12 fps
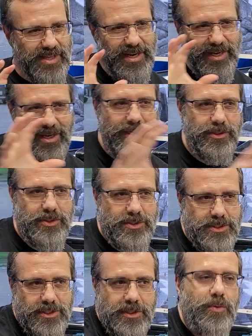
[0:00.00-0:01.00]
That
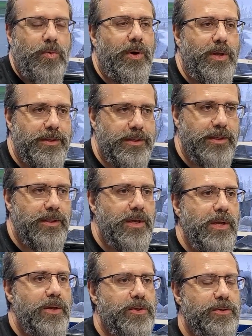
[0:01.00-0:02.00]
HD quality,
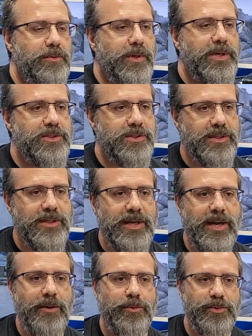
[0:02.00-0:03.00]
true HD that
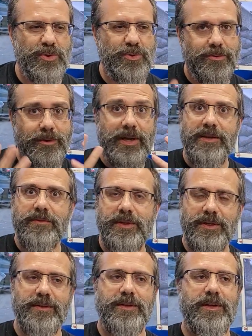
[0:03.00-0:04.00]
I was
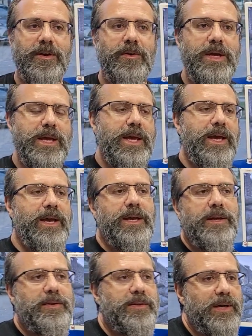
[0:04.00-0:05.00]
craving.
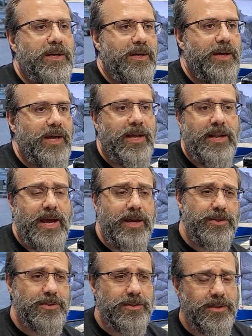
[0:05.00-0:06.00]
And
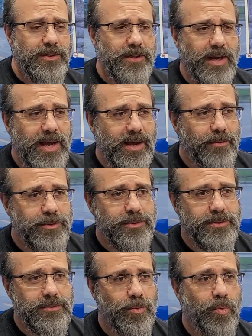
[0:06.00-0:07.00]
actually, I
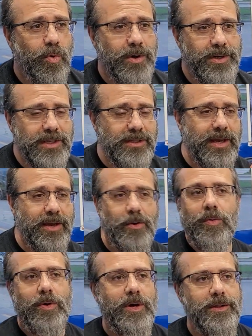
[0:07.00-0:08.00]
was wanting that
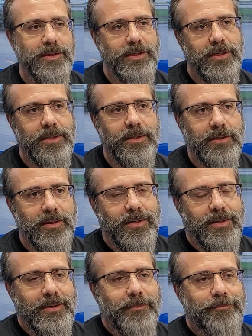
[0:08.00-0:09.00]
quality,
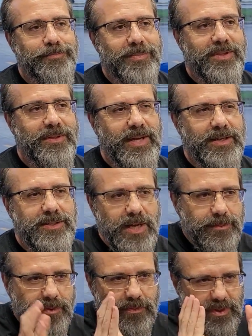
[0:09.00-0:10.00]
that
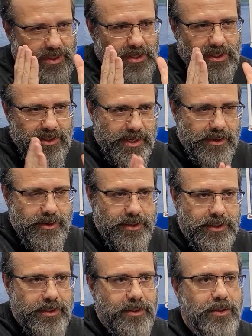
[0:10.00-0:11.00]
type of
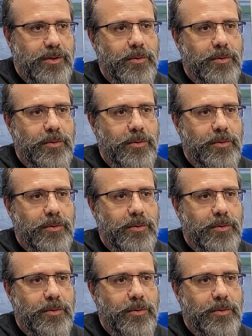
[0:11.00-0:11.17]
clarity.